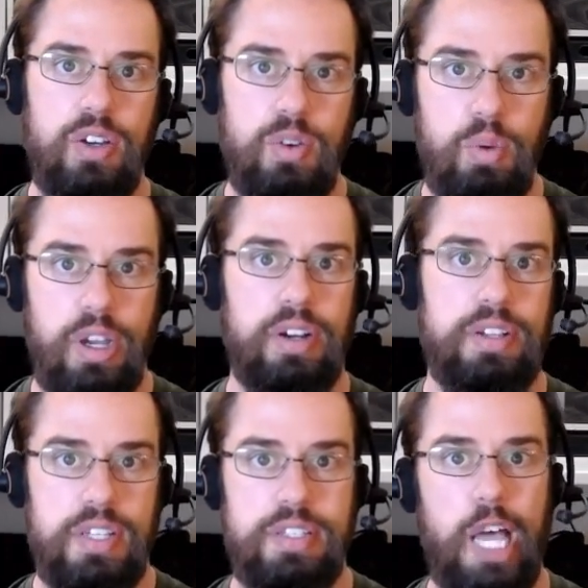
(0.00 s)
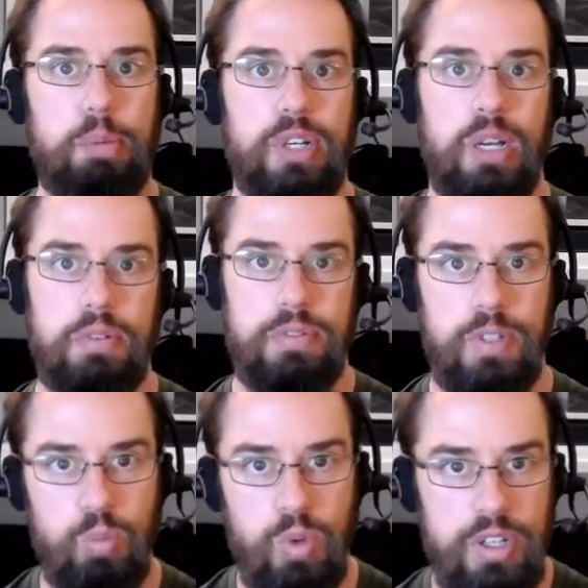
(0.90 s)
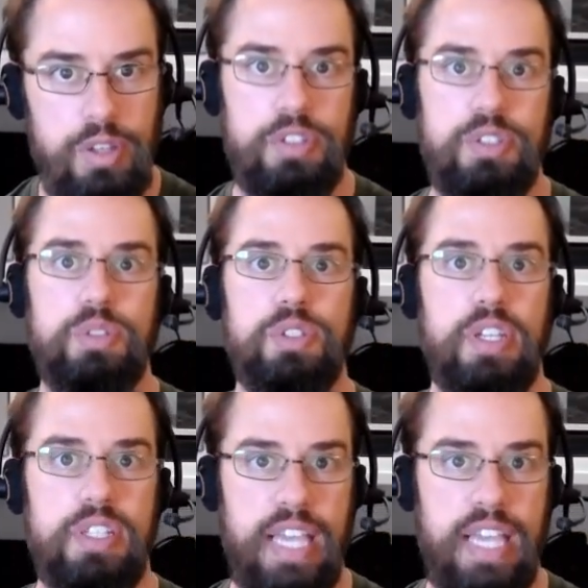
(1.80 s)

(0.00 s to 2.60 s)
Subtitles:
where is this apple coming from? What are the nutrients?